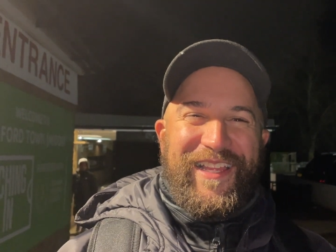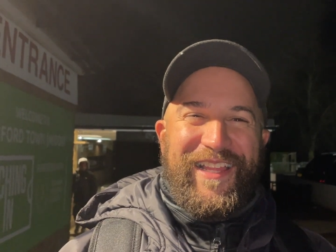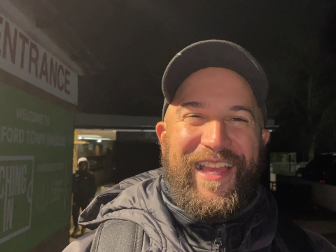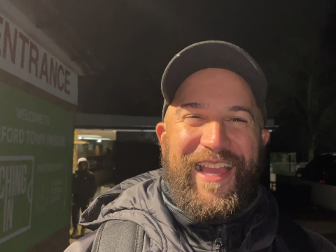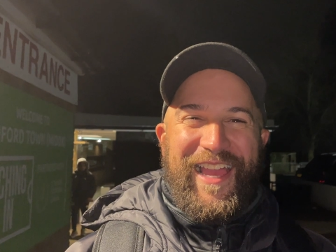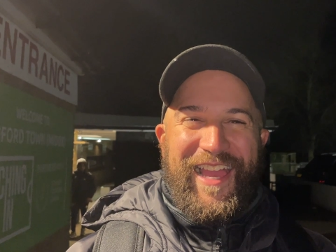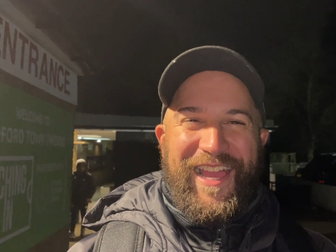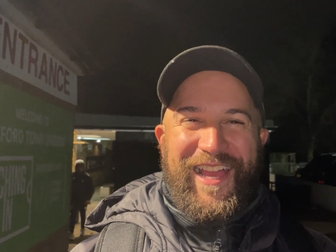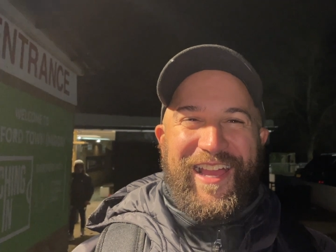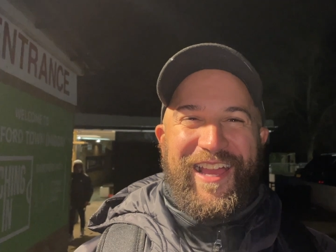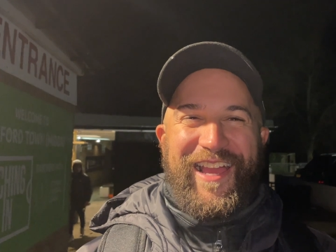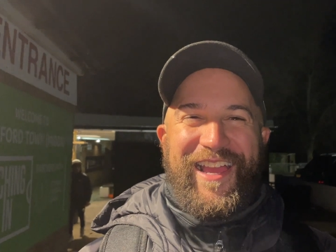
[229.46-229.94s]

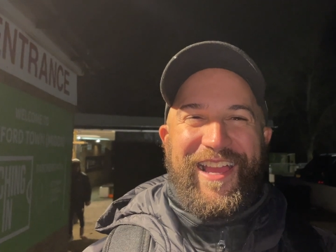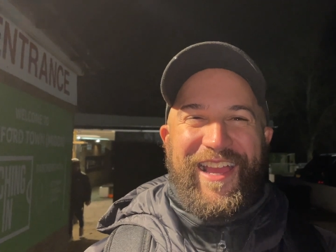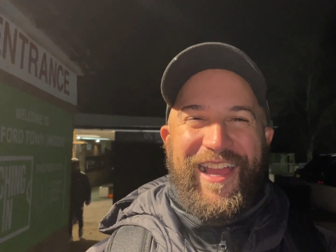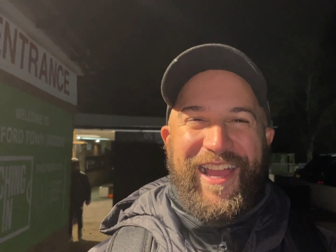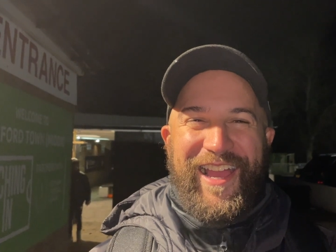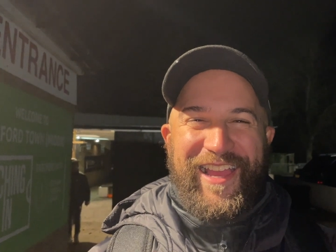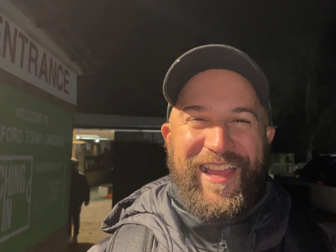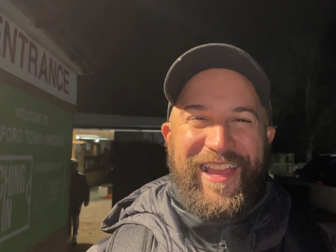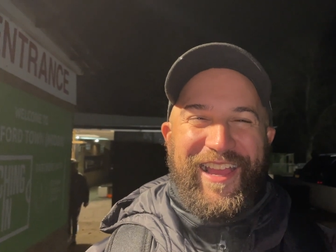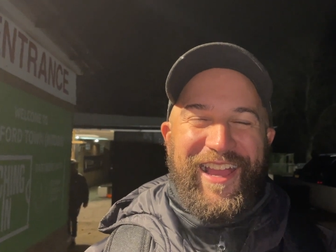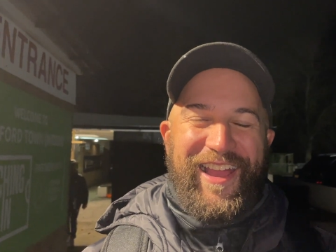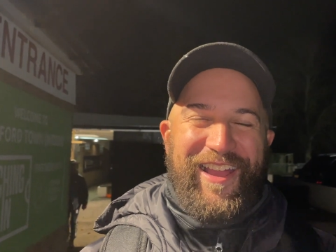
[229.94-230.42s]

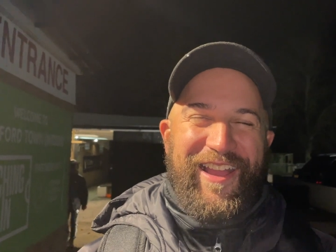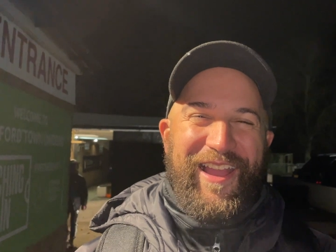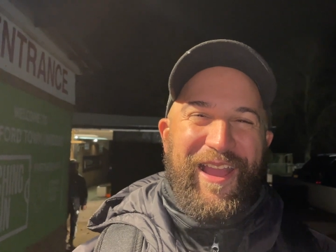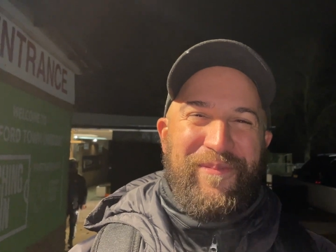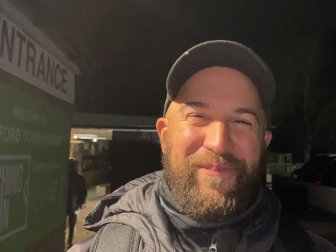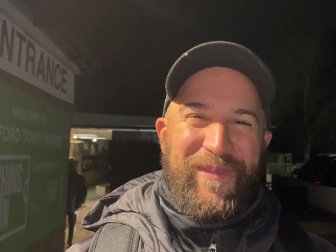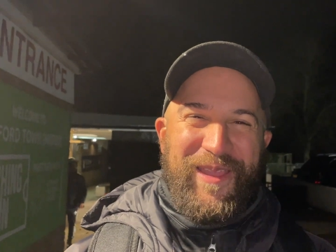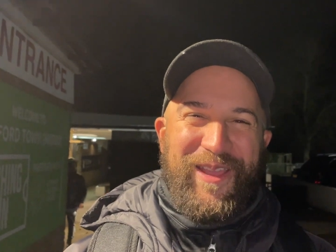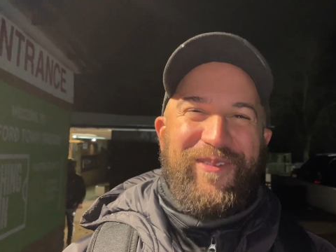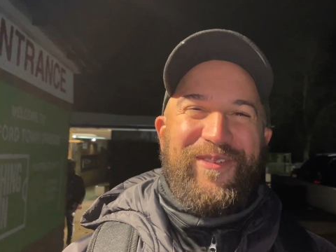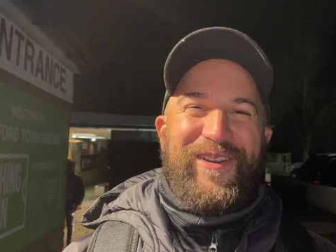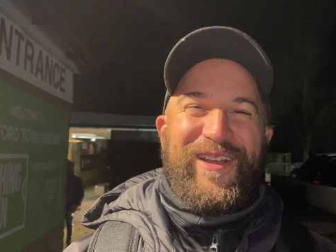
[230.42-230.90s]

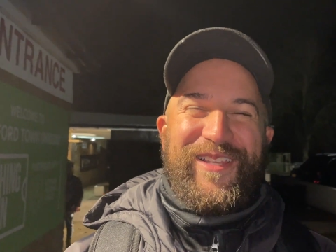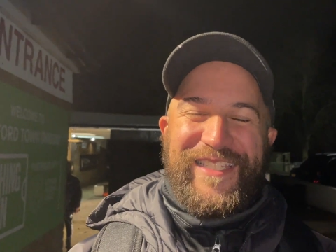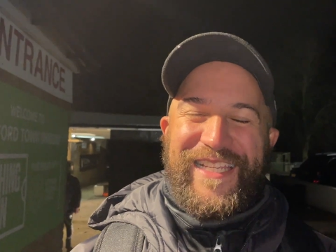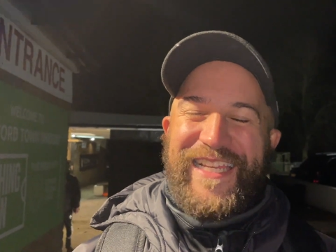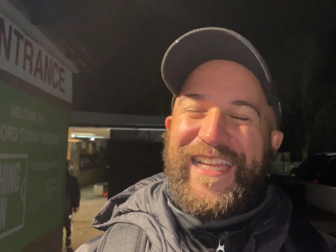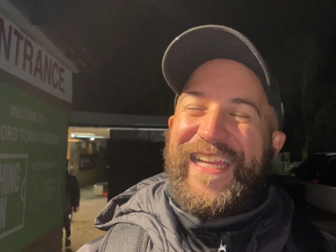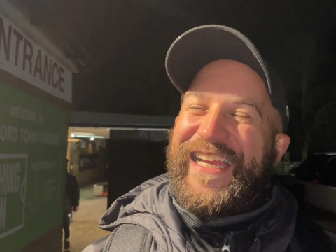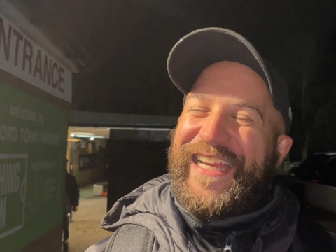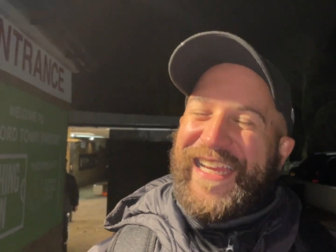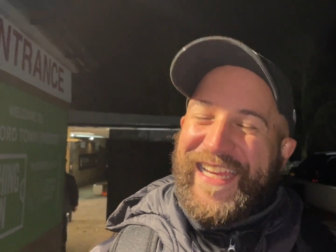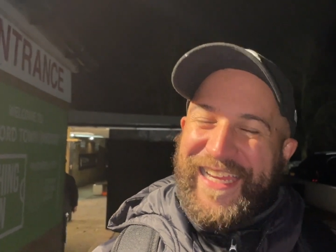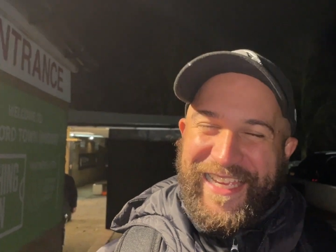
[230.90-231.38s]
It was
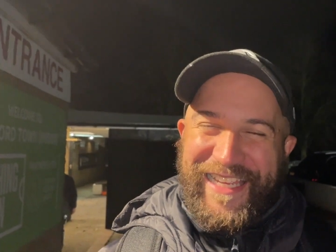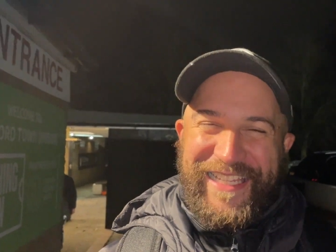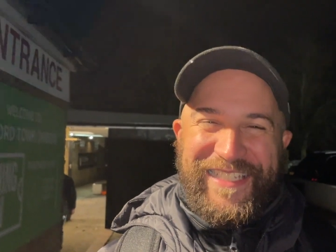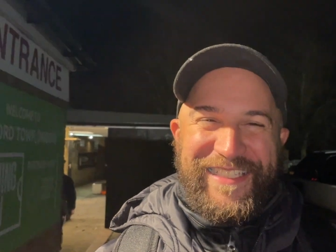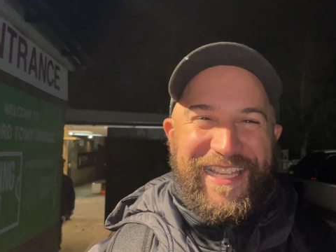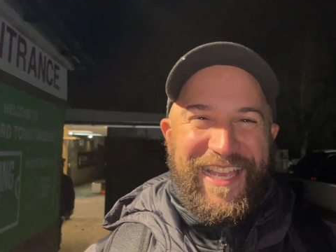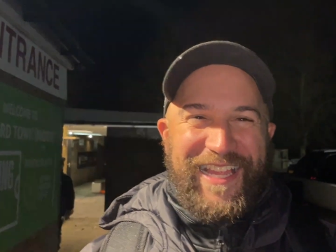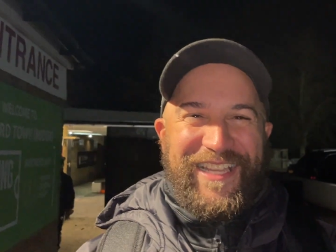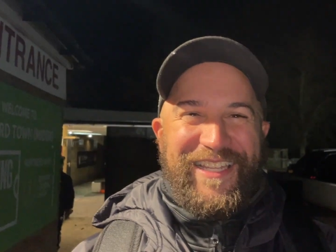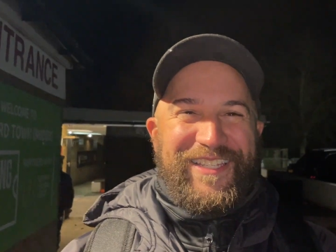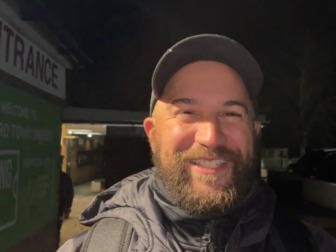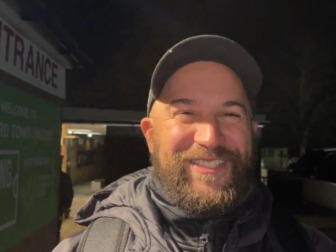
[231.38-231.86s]

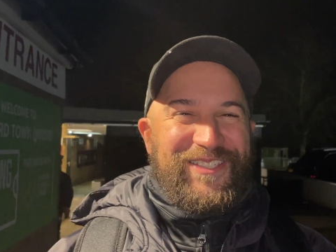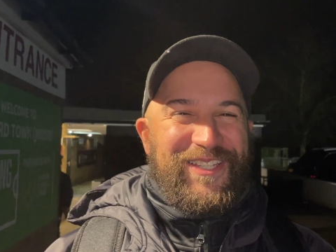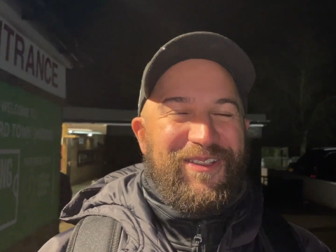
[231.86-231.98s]
exactly.